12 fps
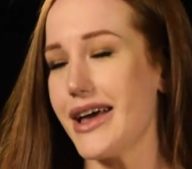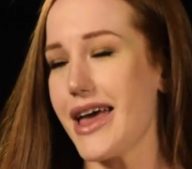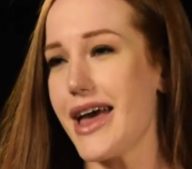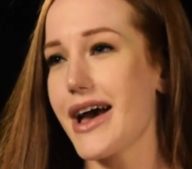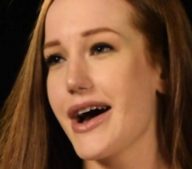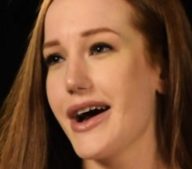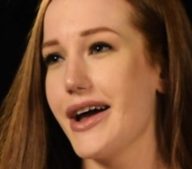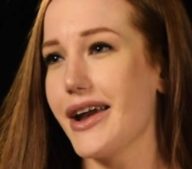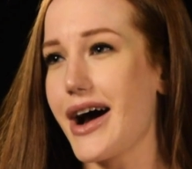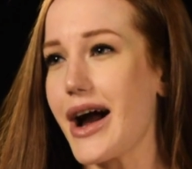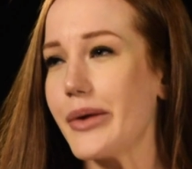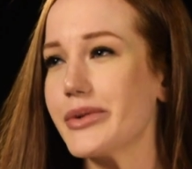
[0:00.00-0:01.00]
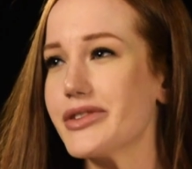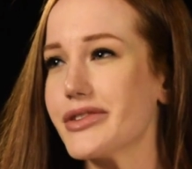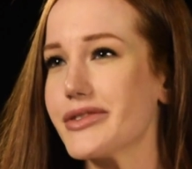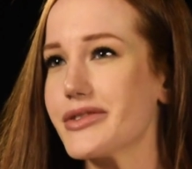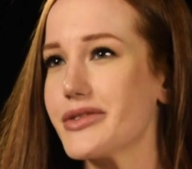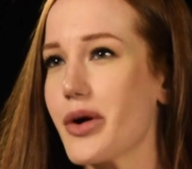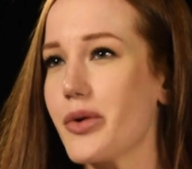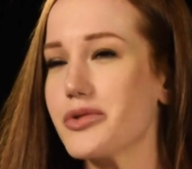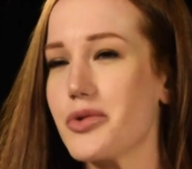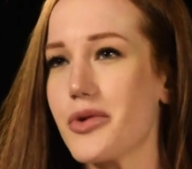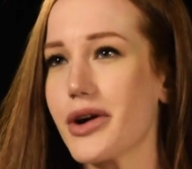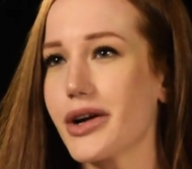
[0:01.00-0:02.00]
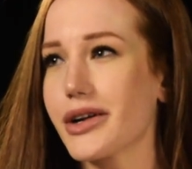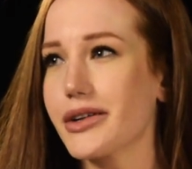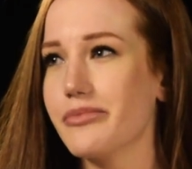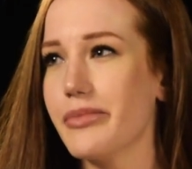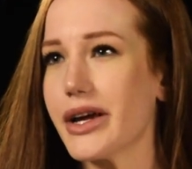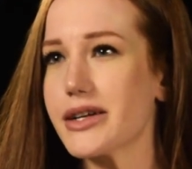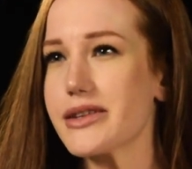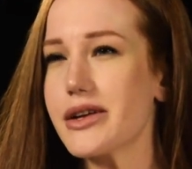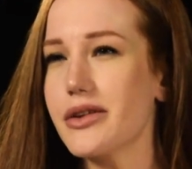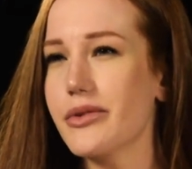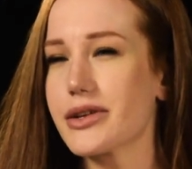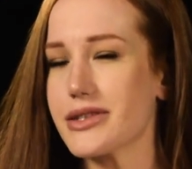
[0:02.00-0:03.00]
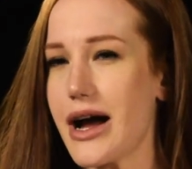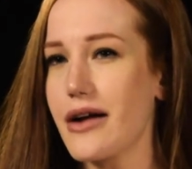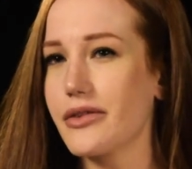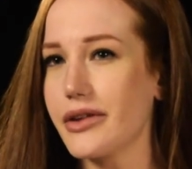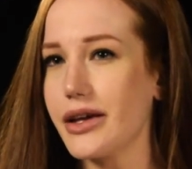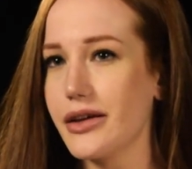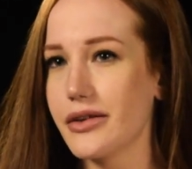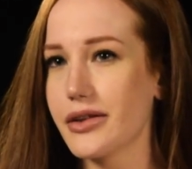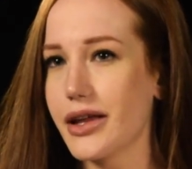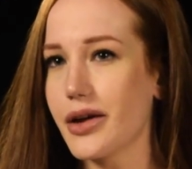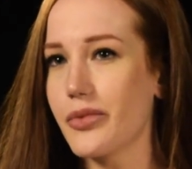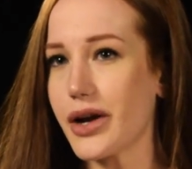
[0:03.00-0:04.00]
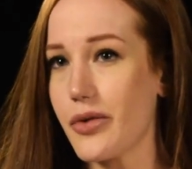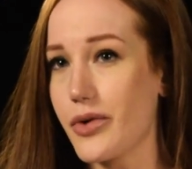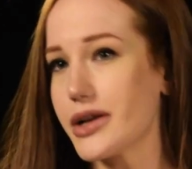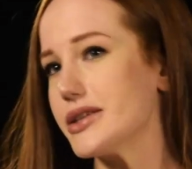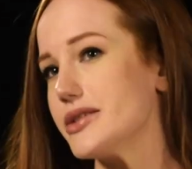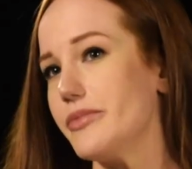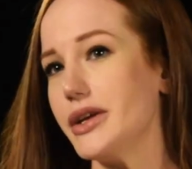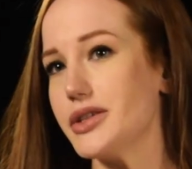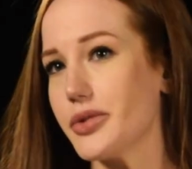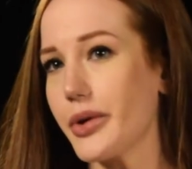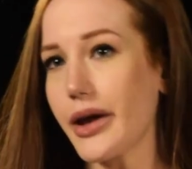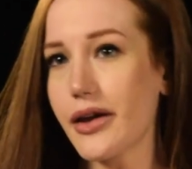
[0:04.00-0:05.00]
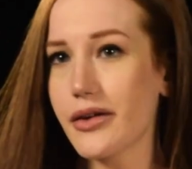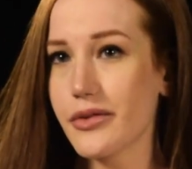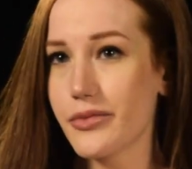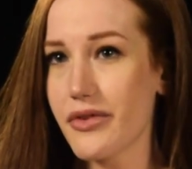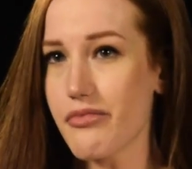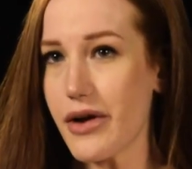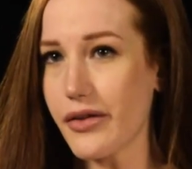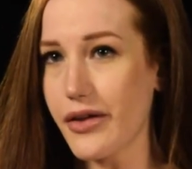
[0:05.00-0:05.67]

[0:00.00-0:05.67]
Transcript: And I was just so torn because I knew exactly like what I wanted to be doing with my